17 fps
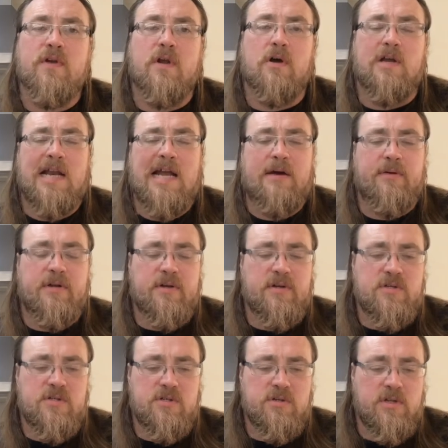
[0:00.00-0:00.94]
of
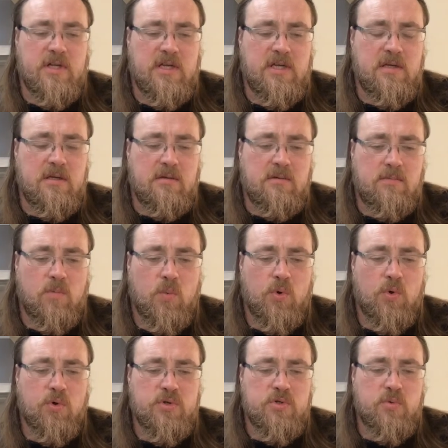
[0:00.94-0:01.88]
cloudiness to the
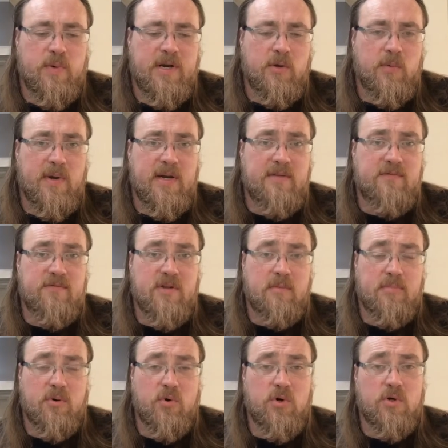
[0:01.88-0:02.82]
wort when it went in for
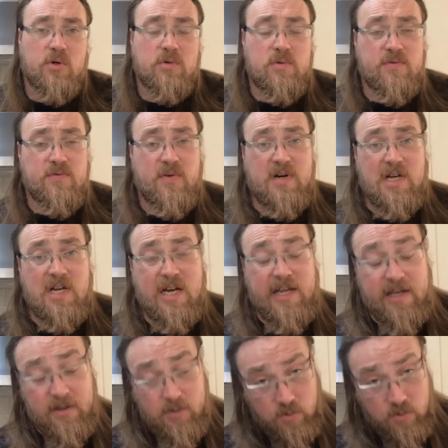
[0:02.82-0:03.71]
the boil. It was very clear.